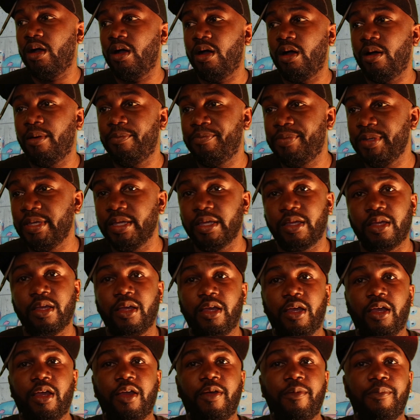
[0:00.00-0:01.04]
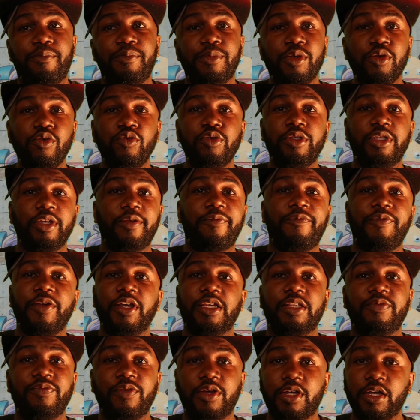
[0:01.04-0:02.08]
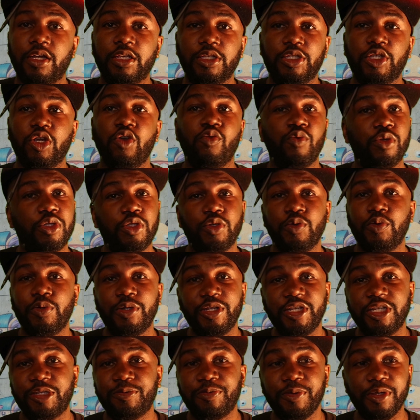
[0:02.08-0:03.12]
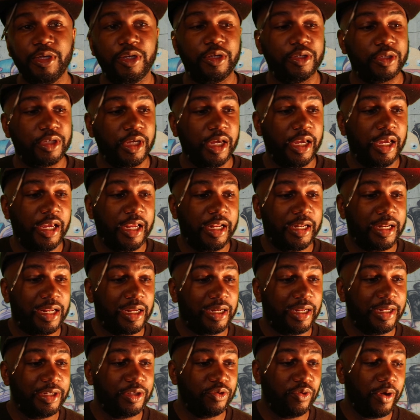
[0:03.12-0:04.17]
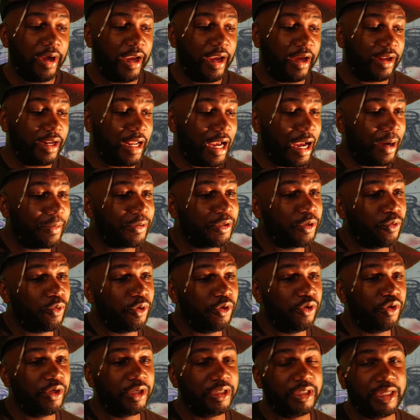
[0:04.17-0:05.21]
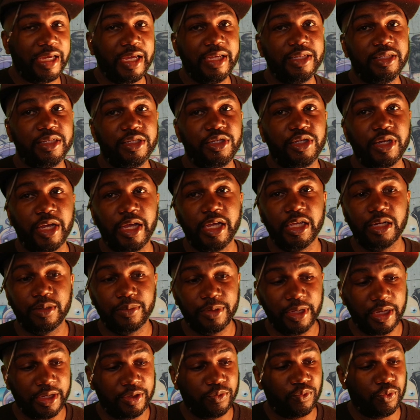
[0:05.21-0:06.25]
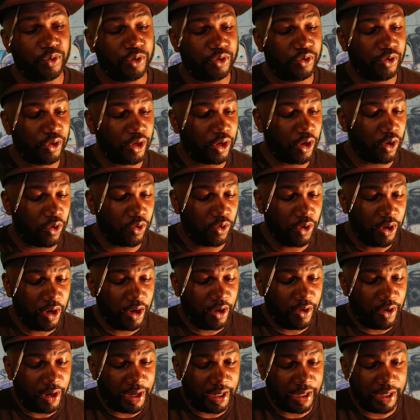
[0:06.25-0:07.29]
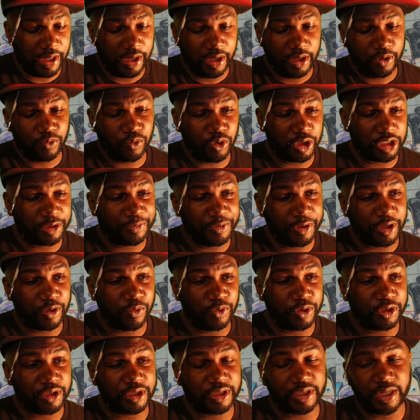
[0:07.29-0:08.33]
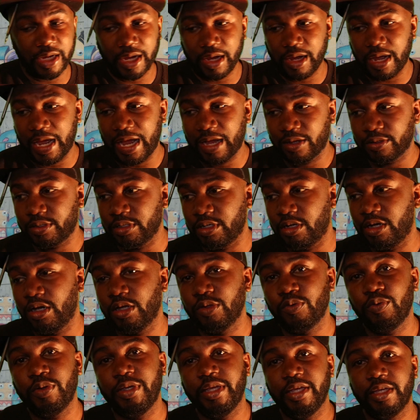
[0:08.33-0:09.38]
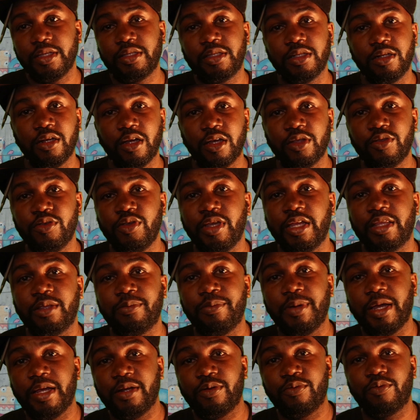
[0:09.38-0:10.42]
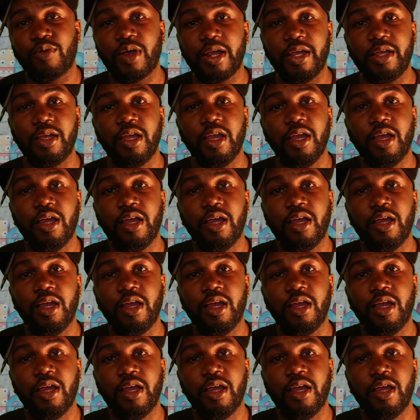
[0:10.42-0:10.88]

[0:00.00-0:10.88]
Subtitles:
a big music festival concert with two of these speakers. Now, they do have the option where you can daisy chain them. That's where you can go in one speaker with your sound, out the other one, into the other. You have to buy the right